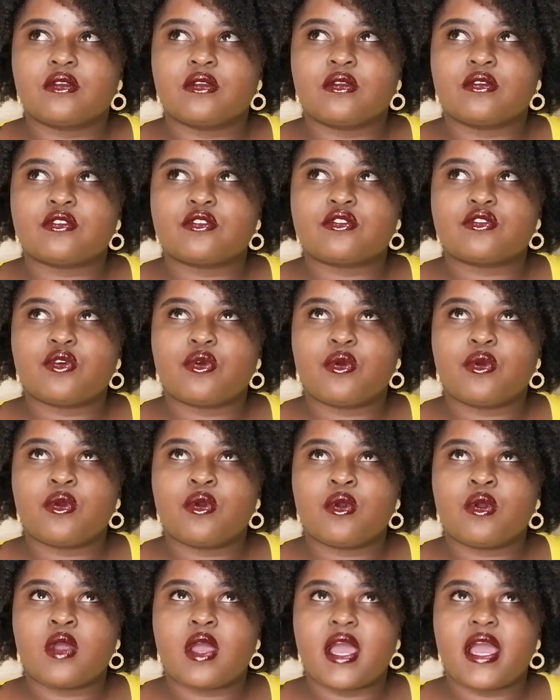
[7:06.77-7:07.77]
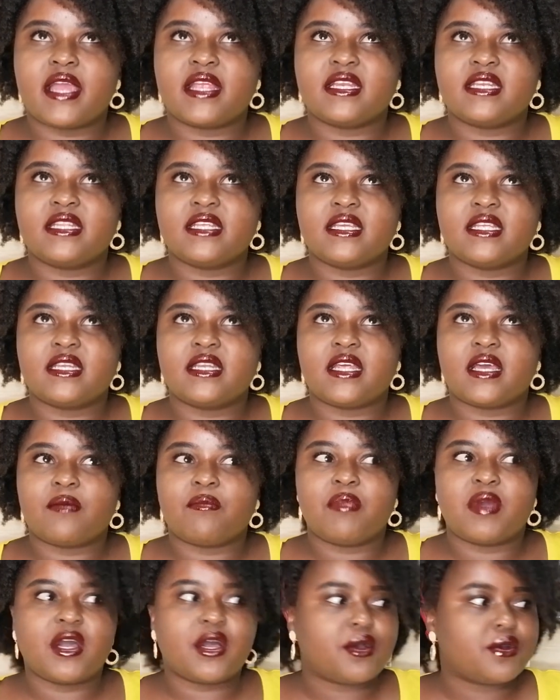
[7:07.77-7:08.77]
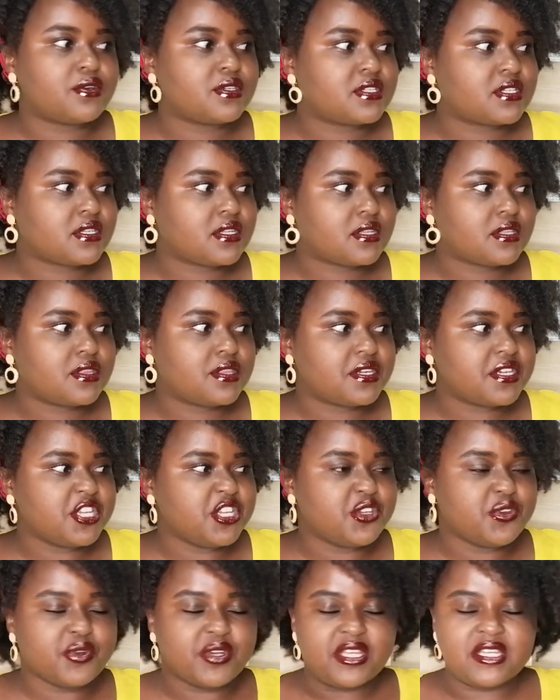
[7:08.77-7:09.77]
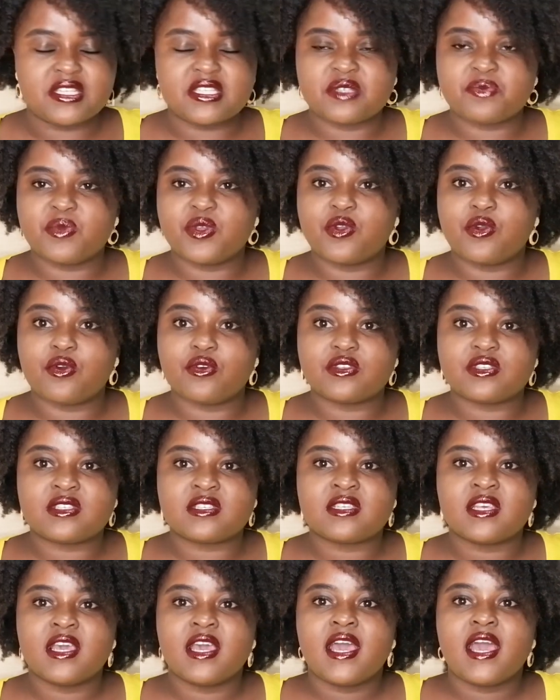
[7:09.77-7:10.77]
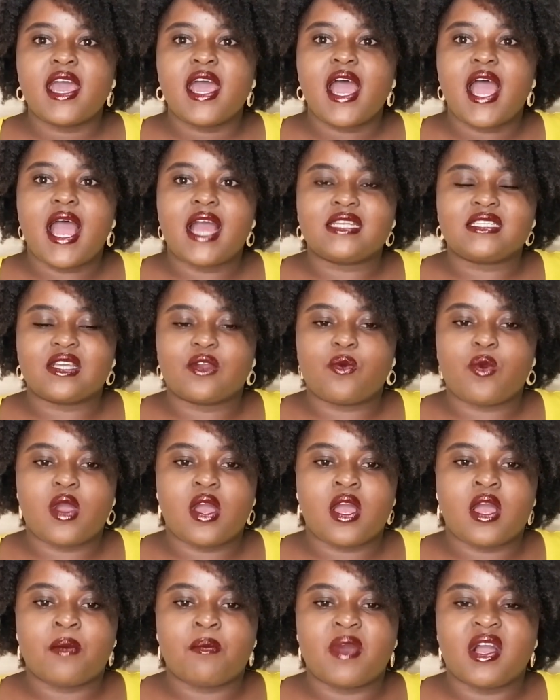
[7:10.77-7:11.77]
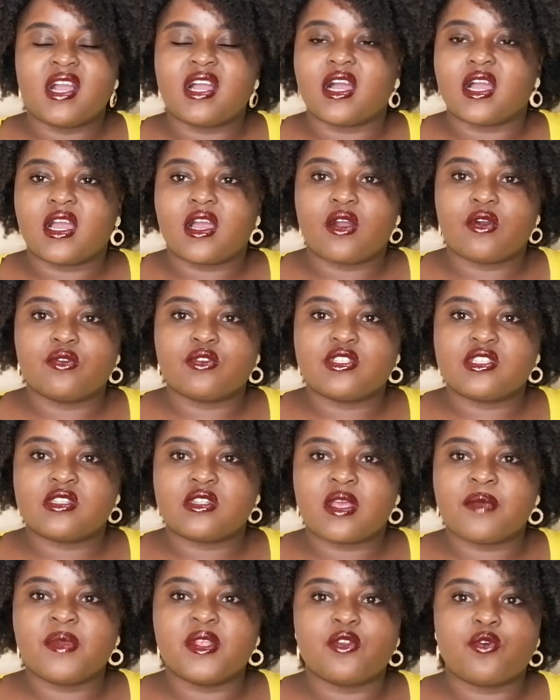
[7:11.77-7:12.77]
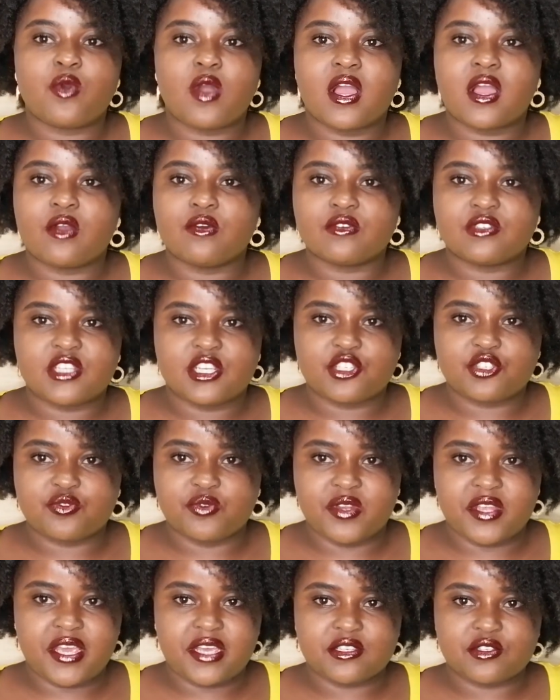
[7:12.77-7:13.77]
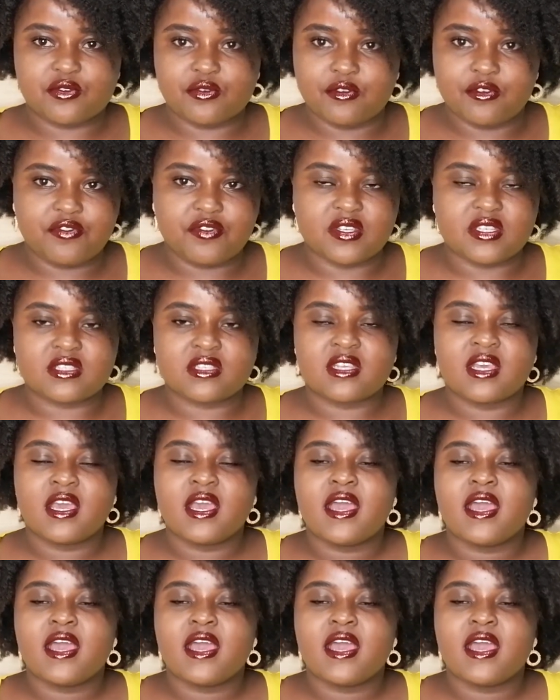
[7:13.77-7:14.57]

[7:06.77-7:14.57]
so I did about 3 units because hata kwa bank account, kwa account ya shule ya school fees,